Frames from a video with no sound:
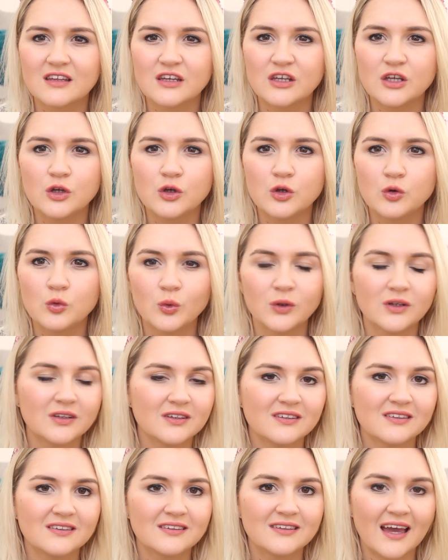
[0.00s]
that you
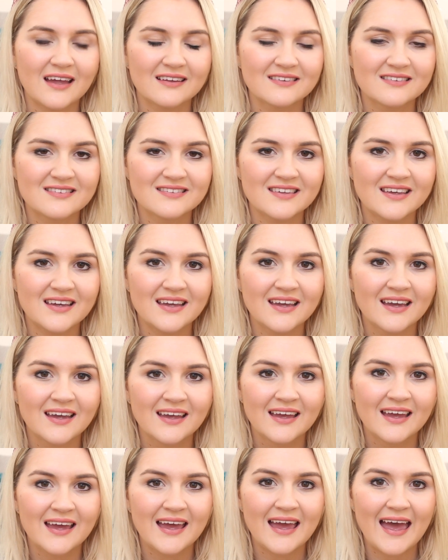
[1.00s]
wouldn't get to see
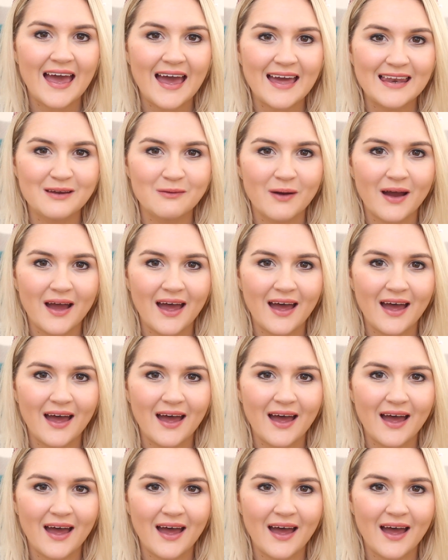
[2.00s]
anywhere